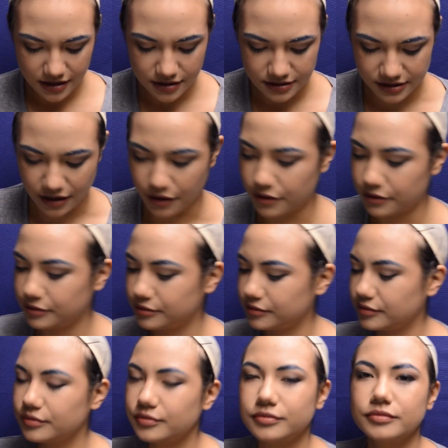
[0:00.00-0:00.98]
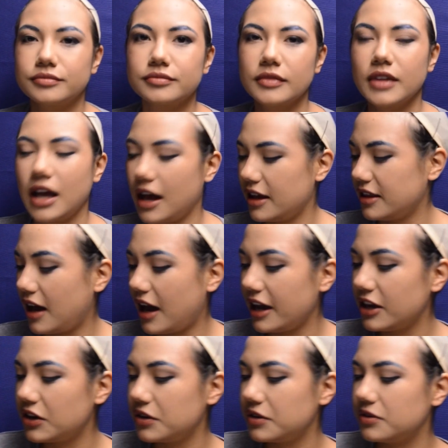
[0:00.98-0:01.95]
So I
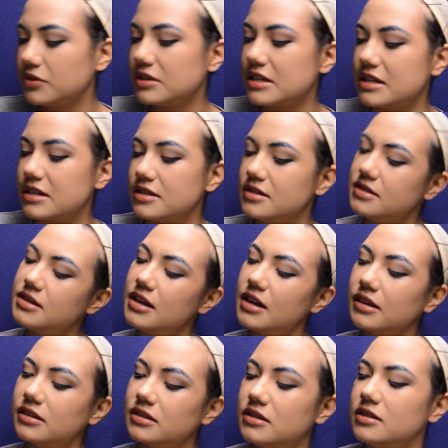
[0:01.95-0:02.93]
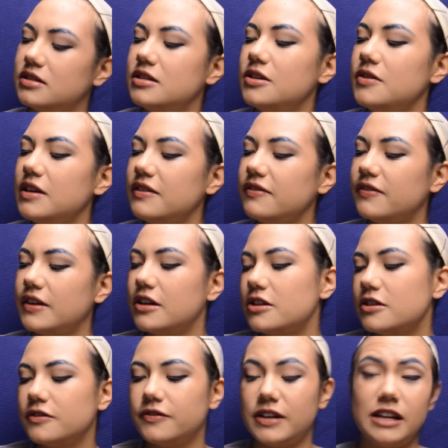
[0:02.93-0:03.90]
use the NYX Dewy
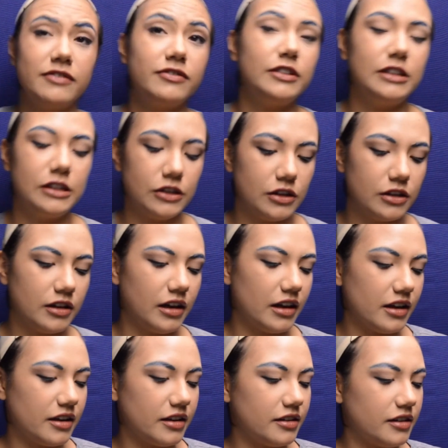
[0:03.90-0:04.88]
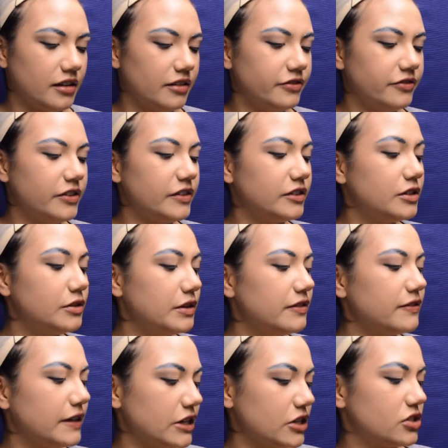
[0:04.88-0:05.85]
Finish Dewy
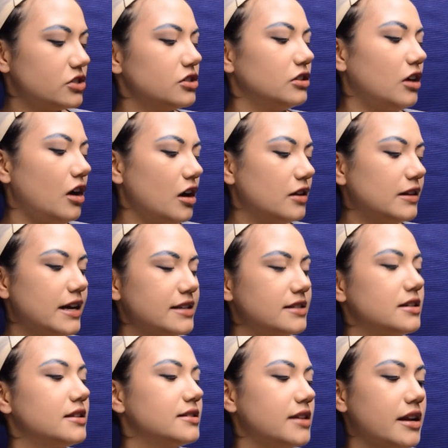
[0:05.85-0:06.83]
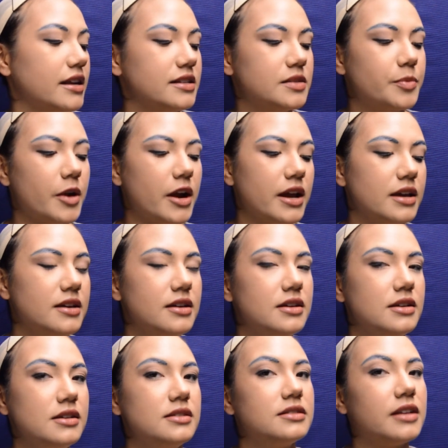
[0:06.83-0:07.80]
Finish Long Lasting Setting Spray.
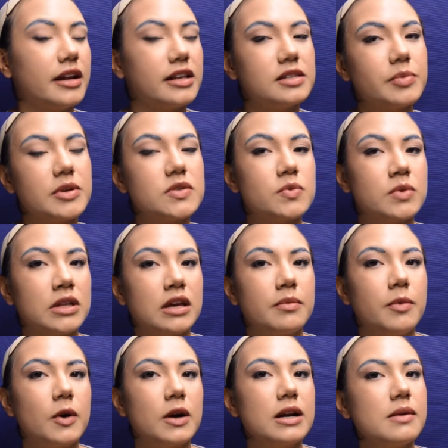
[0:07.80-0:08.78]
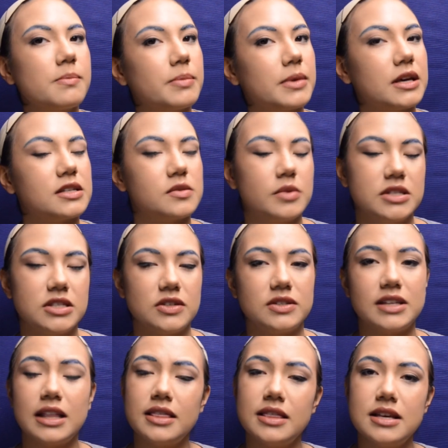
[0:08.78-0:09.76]
Setting spray is really important because once you
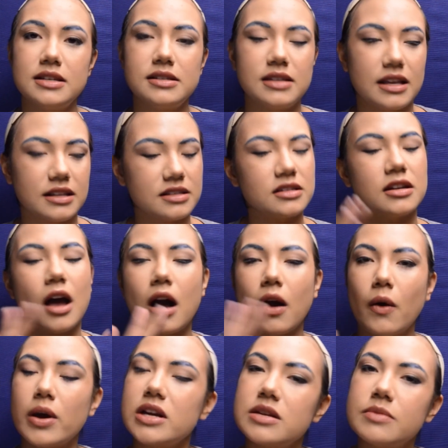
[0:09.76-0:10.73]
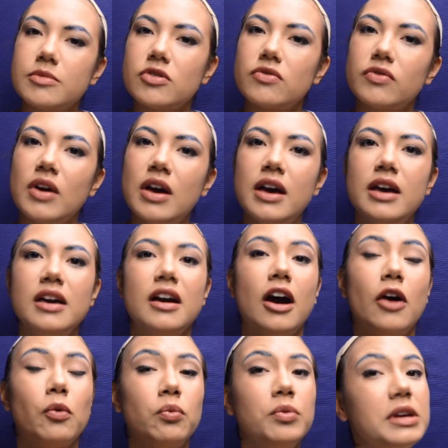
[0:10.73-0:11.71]
set this, it's not going to move.
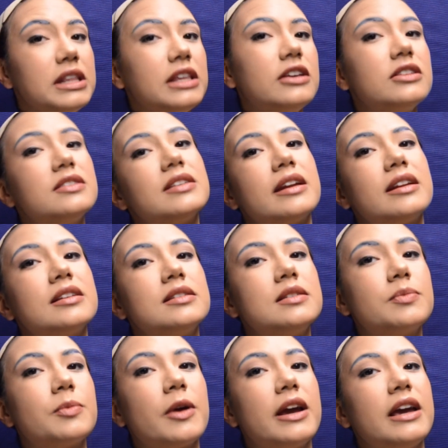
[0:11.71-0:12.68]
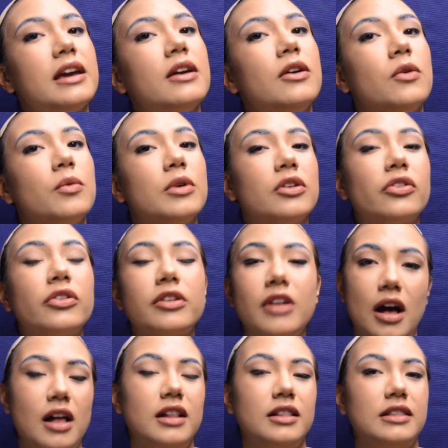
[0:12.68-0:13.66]
A really good setting spray will
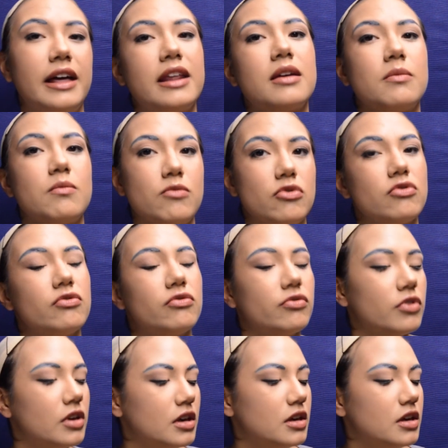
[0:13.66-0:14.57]
not let it move.